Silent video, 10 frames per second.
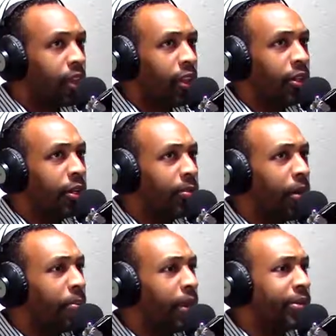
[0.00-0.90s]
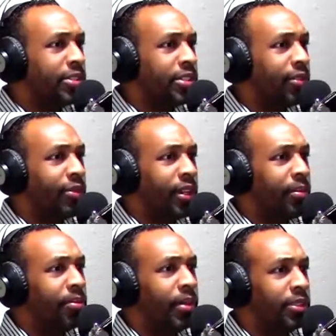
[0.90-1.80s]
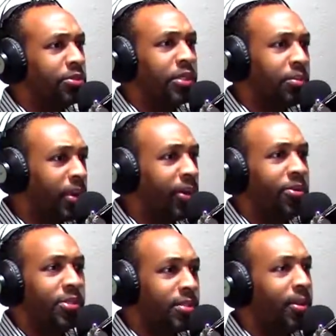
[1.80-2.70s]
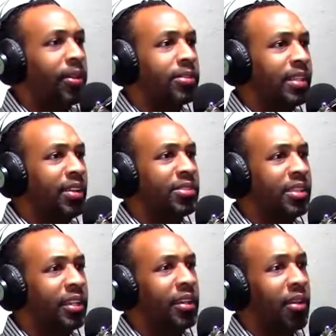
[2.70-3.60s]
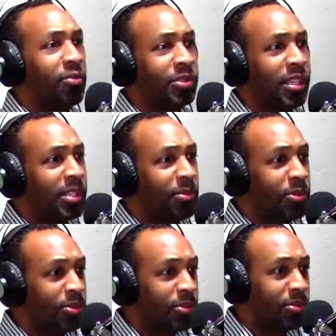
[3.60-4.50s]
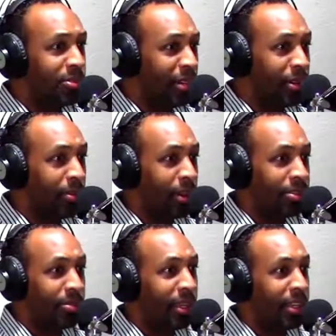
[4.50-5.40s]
hear about marriages every couple months. Who's getting married? Who's getting married? Now it's like, how, when's the last time you heard about it, somebody